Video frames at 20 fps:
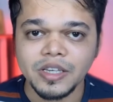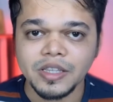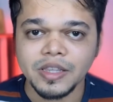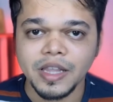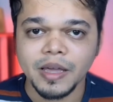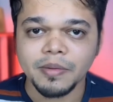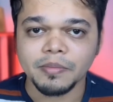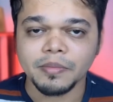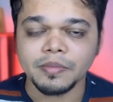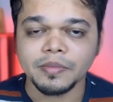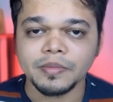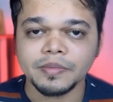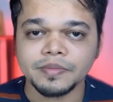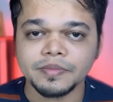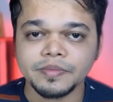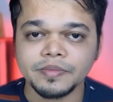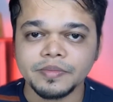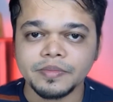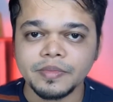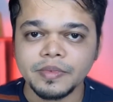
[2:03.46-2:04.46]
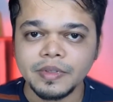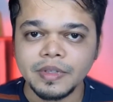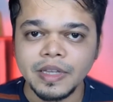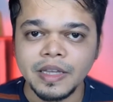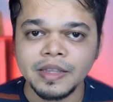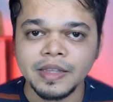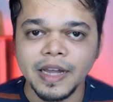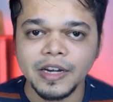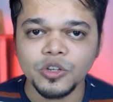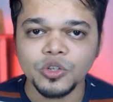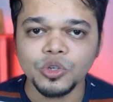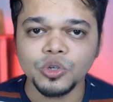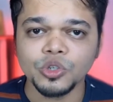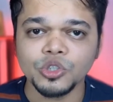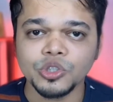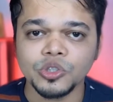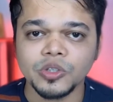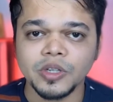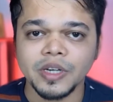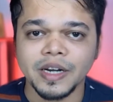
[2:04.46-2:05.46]
them that you
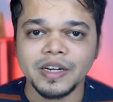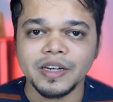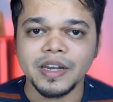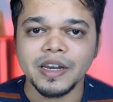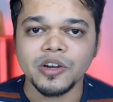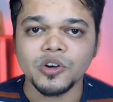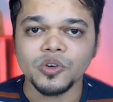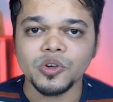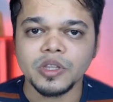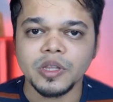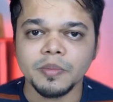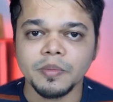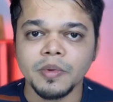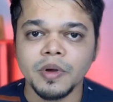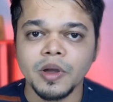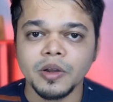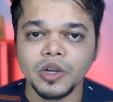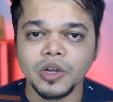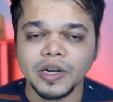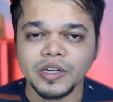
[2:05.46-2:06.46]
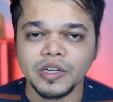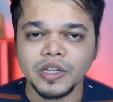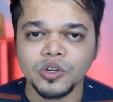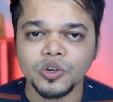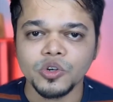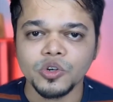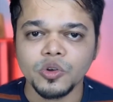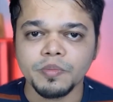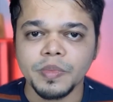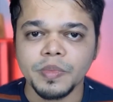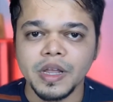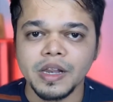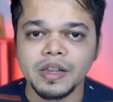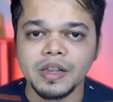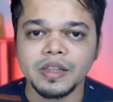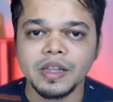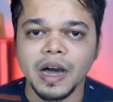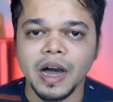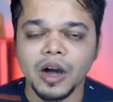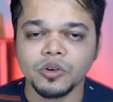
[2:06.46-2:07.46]
should continue to the continue to
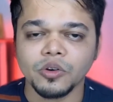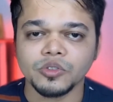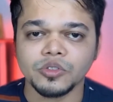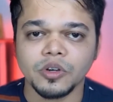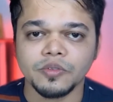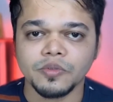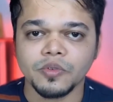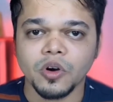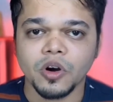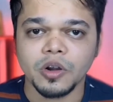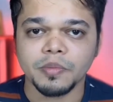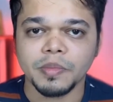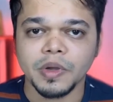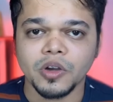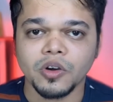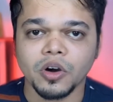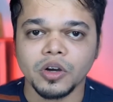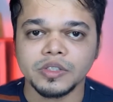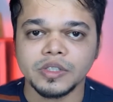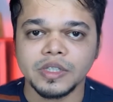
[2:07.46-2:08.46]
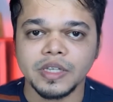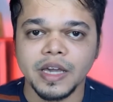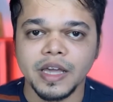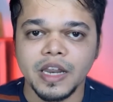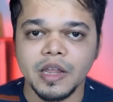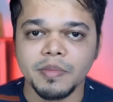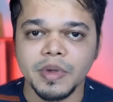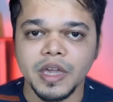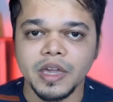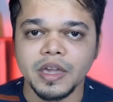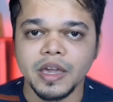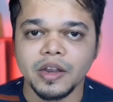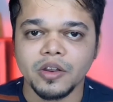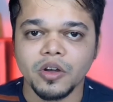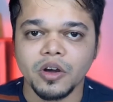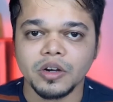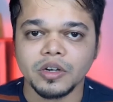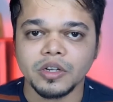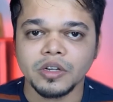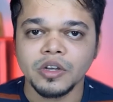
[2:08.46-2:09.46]
build the house of God because the enemy
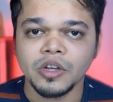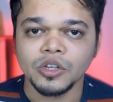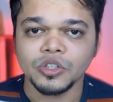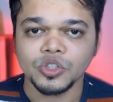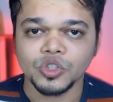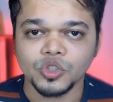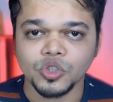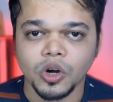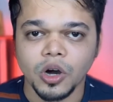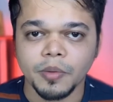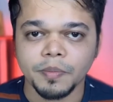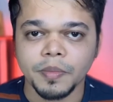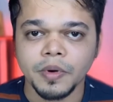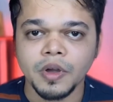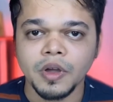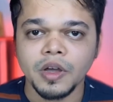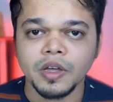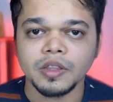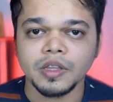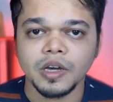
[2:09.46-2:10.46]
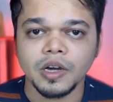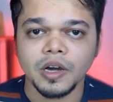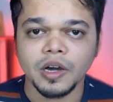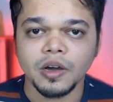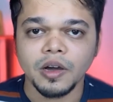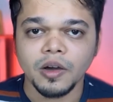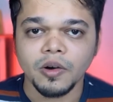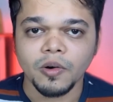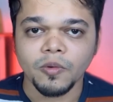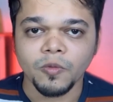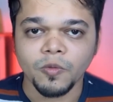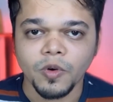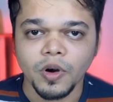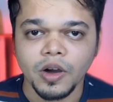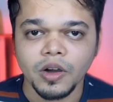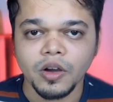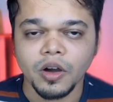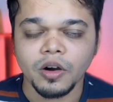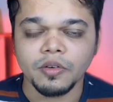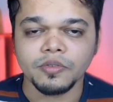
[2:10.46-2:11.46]
cannot stop the
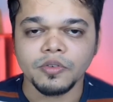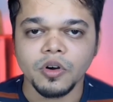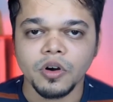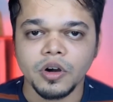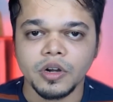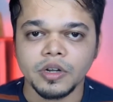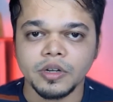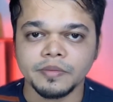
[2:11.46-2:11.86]
work of God.